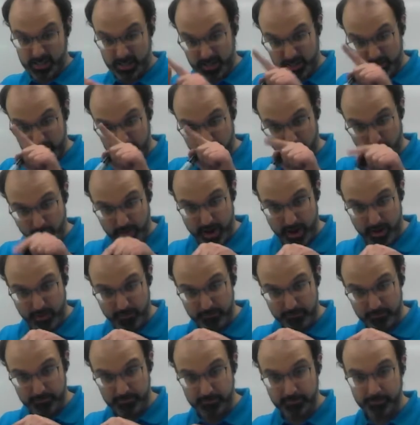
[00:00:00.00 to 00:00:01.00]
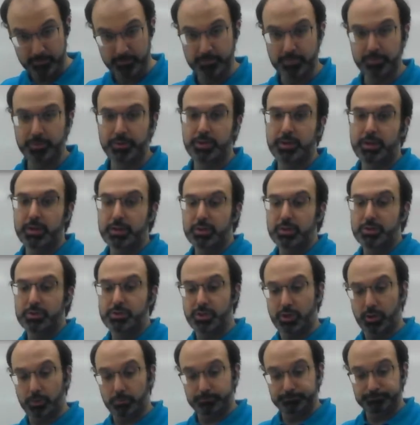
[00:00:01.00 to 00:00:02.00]
a square.
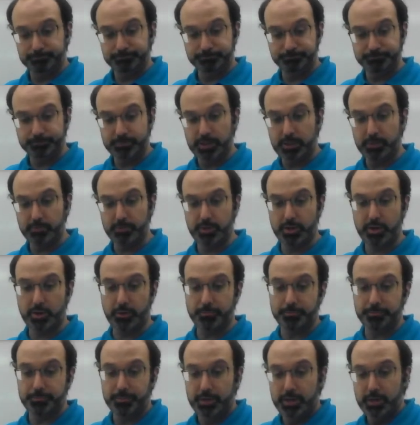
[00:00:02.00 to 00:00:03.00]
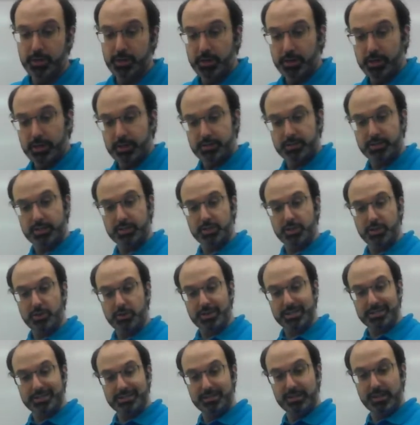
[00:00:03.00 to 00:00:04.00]
So, here we go. It says here,
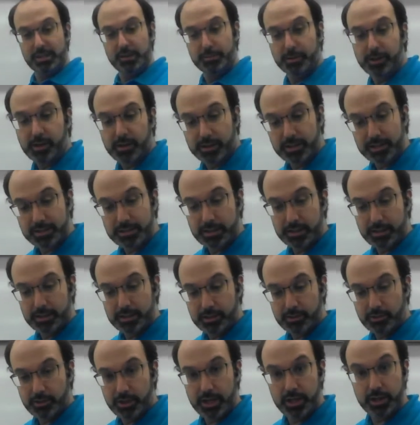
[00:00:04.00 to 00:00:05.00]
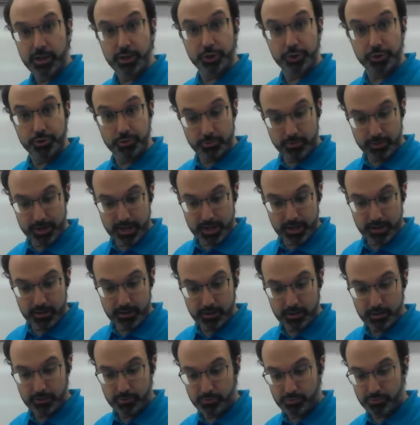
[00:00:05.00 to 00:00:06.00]
a city block is laid out in a grid
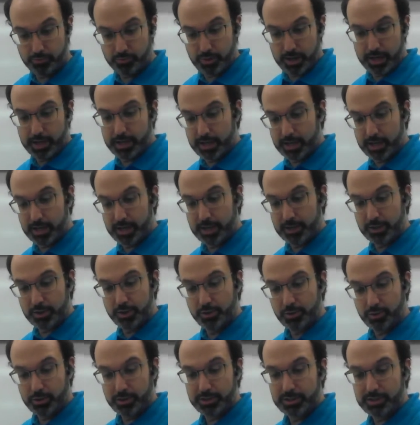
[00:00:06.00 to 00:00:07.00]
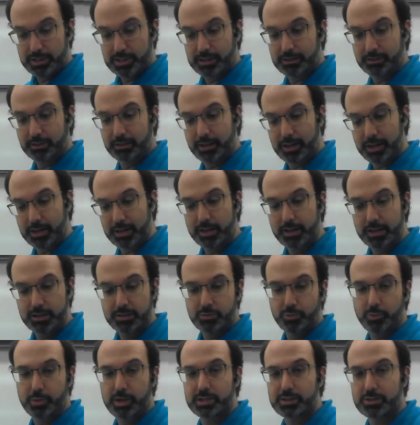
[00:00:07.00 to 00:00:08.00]
running in the north, south, and
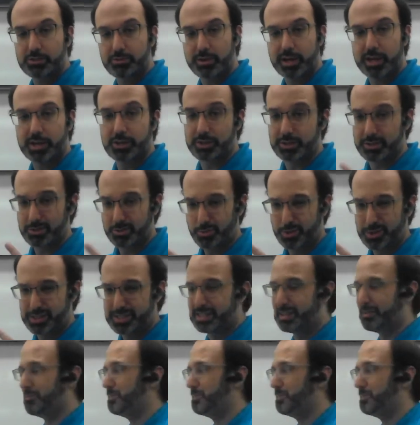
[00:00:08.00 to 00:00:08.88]
east-west directions. What does that